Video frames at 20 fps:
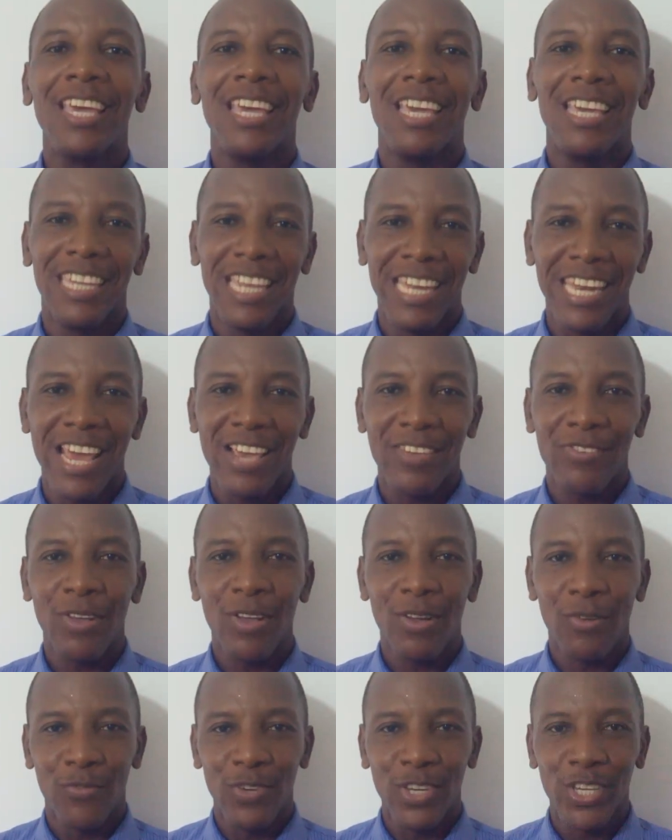in the next
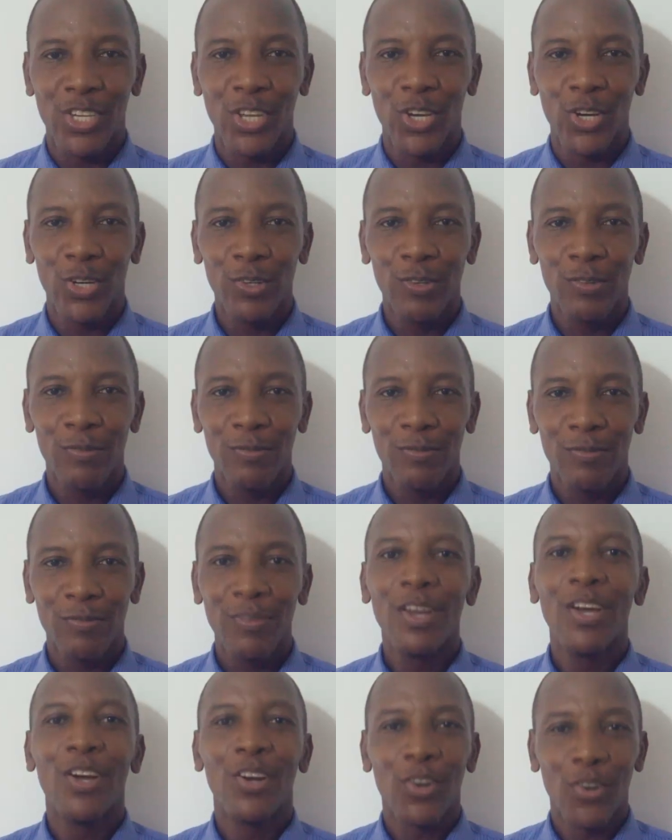video.
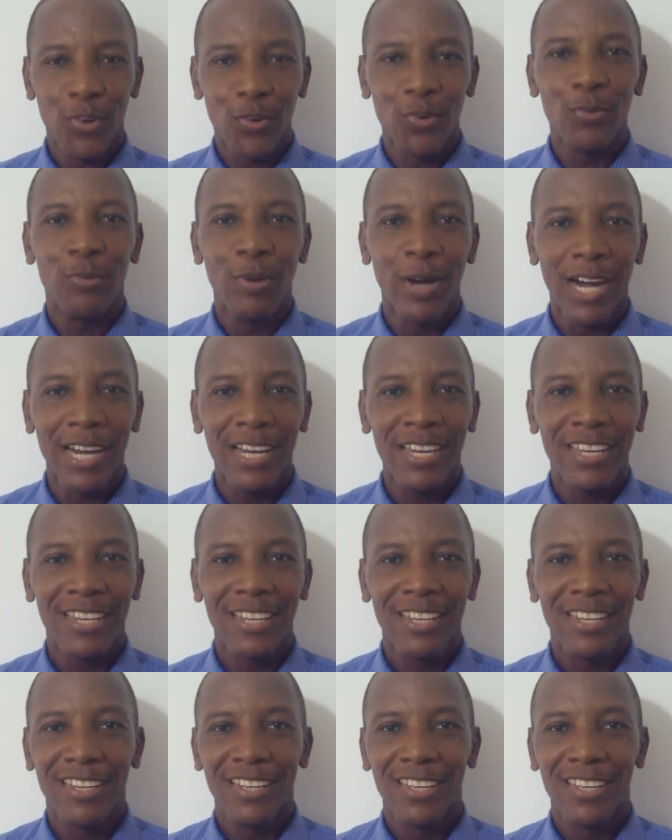Goodbye.